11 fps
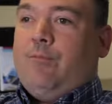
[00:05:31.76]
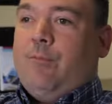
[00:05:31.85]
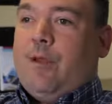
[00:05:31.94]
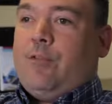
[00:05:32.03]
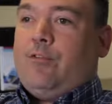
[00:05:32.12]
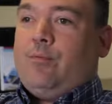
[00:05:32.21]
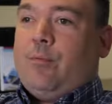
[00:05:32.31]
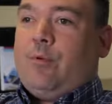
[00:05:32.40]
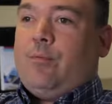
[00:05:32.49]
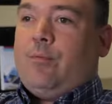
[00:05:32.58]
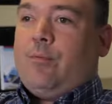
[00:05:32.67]
veins
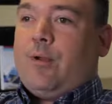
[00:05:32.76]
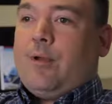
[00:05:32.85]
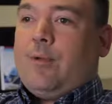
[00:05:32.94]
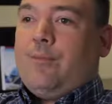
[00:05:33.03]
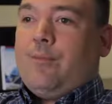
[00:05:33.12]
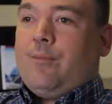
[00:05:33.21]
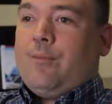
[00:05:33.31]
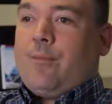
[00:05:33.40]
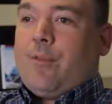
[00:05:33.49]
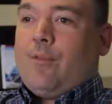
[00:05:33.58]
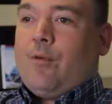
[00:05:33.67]
were
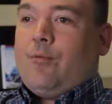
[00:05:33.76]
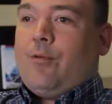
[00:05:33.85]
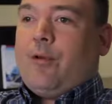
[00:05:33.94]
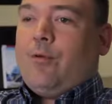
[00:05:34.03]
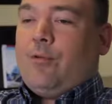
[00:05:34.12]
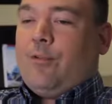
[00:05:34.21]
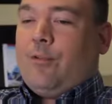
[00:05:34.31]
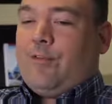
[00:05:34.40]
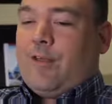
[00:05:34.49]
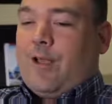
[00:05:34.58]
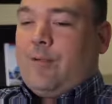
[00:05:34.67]
not very good at
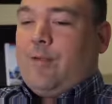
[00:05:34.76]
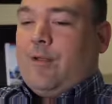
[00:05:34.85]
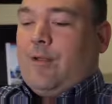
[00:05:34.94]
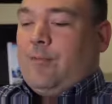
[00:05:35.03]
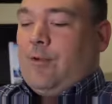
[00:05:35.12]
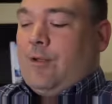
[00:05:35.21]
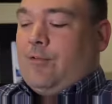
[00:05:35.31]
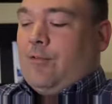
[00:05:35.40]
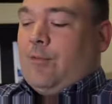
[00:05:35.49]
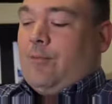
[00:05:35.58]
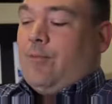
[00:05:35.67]
the time, but it
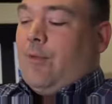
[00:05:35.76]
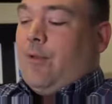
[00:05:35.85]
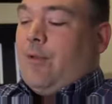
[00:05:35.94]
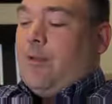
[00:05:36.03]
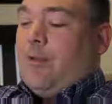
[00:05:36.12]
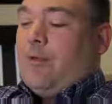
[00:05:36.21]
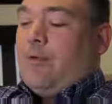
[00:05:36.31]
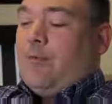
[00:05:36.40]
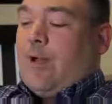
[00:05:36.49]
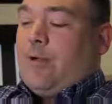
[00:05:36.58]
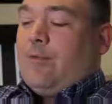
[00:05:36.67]
took them
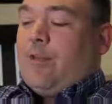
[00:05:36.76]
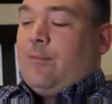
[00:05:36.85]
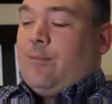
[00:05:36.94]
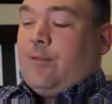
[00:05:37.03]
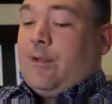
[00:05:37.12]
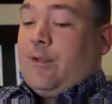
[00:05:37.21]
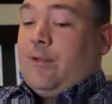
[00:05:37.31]
five attempts